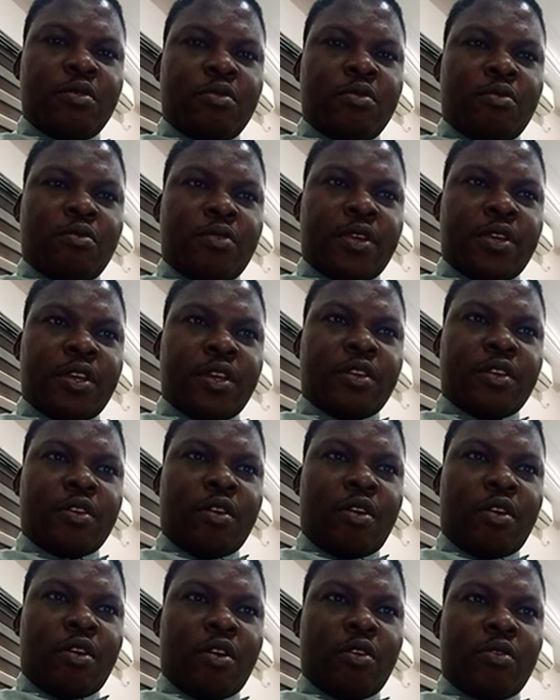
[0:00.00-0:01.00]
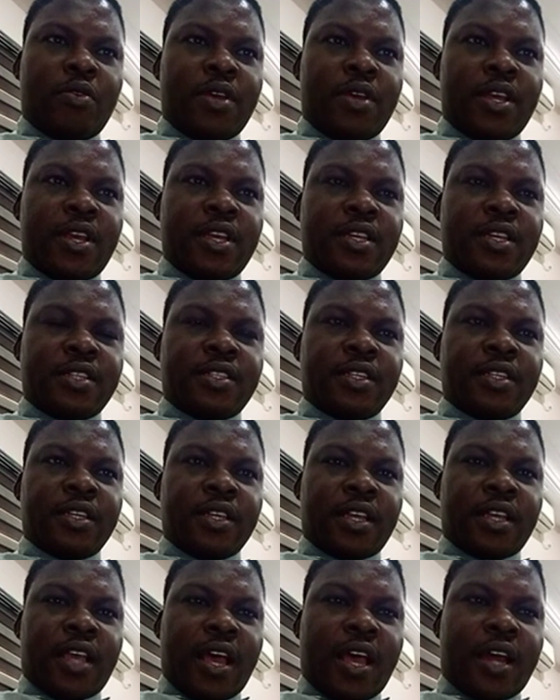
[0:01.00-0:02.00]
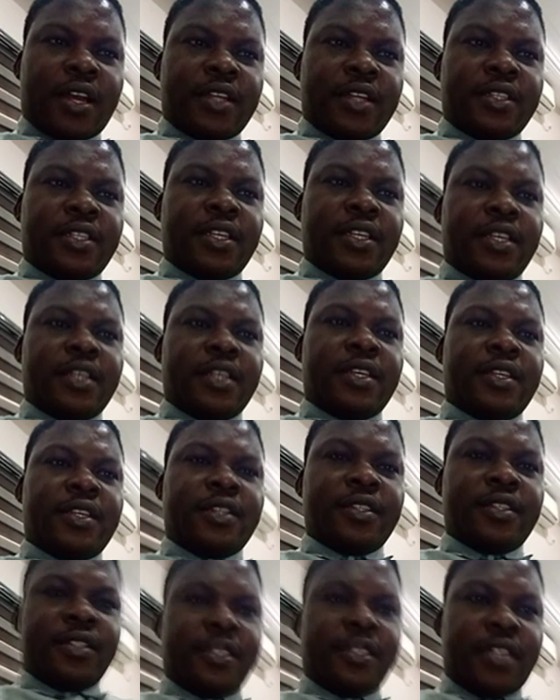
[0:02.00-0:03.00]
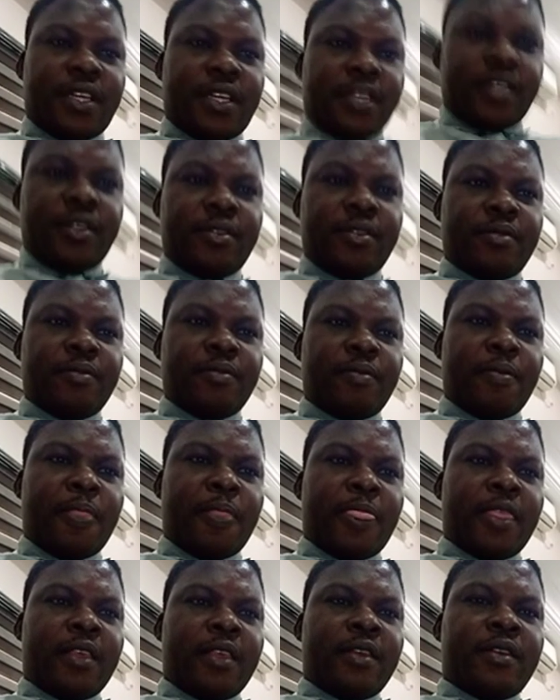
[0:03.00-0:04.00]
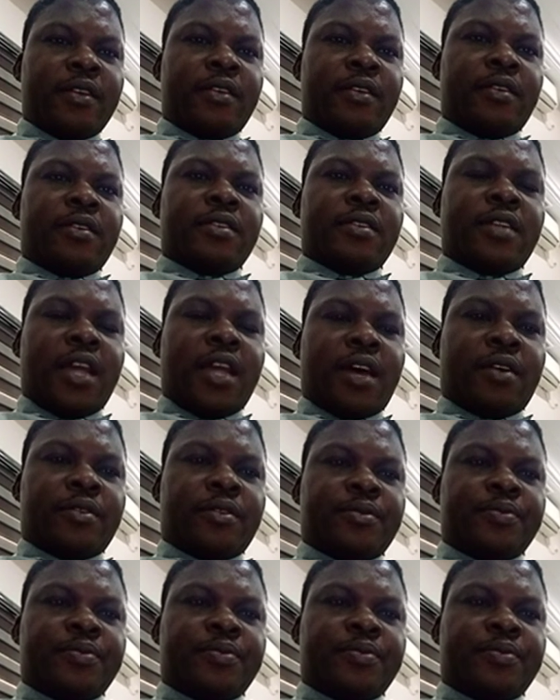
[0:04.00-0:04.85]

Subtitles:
will always carry the day. Now,